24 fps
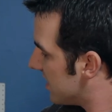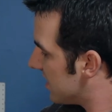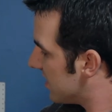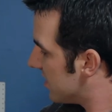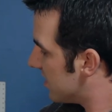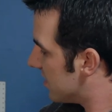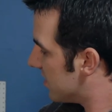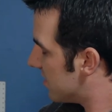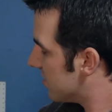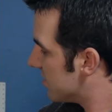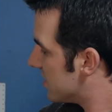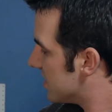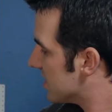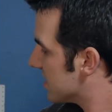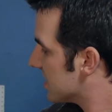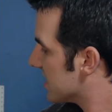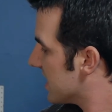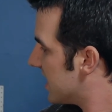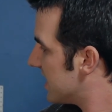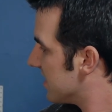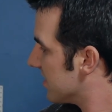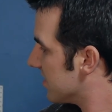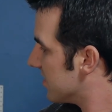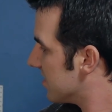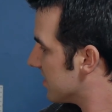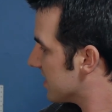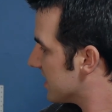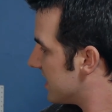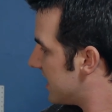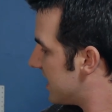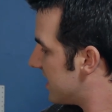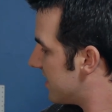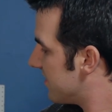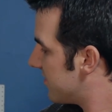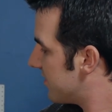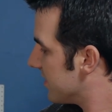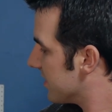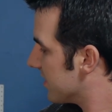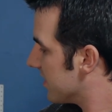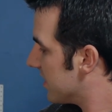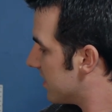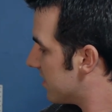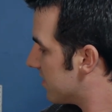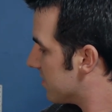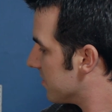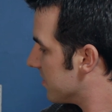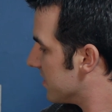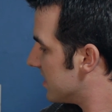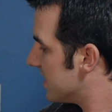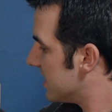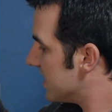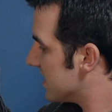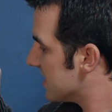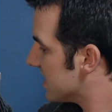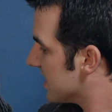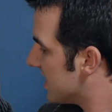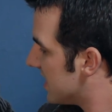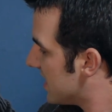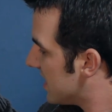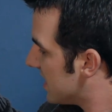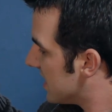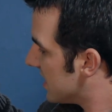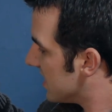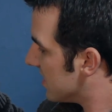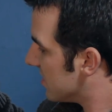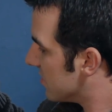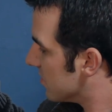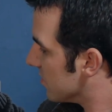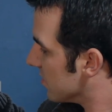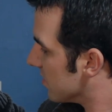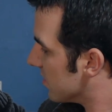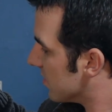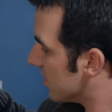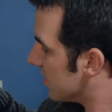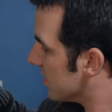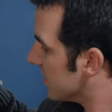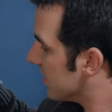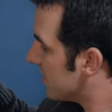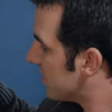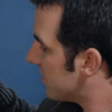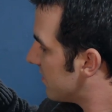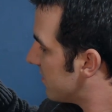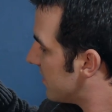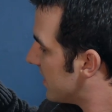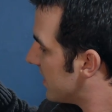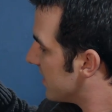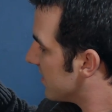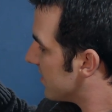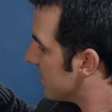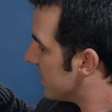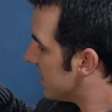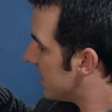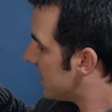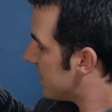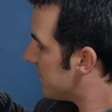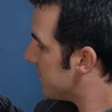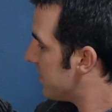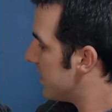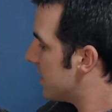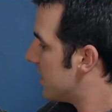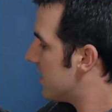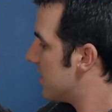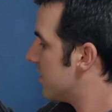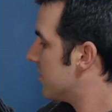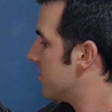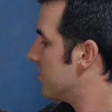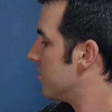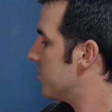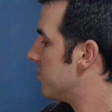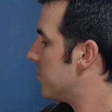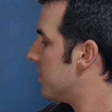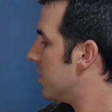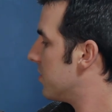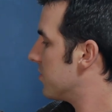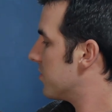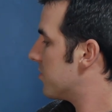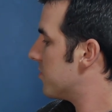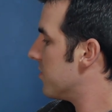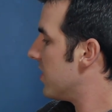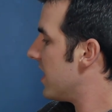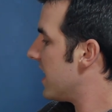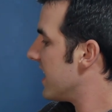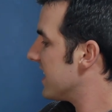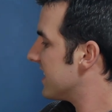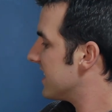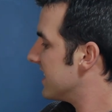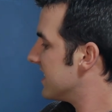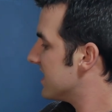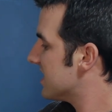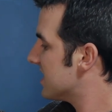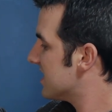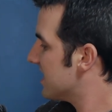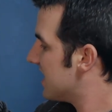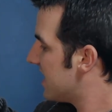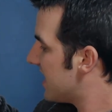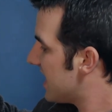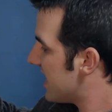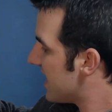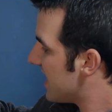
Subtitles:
you know, just kind of look at it, figure out where it is, and drill a little farther up through both brackets.